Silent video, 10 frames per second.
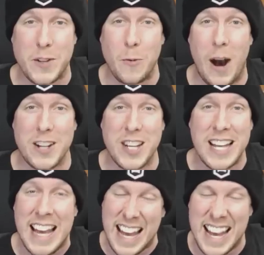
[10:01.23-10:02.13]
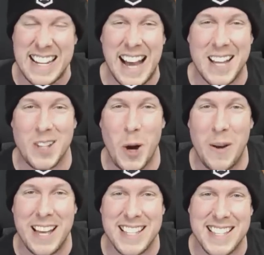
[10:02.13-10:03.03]
for watching, and as
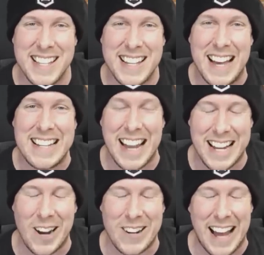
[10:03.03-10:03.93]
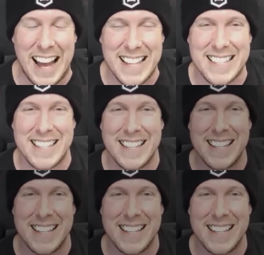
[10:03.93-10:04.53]
always, take care, guys.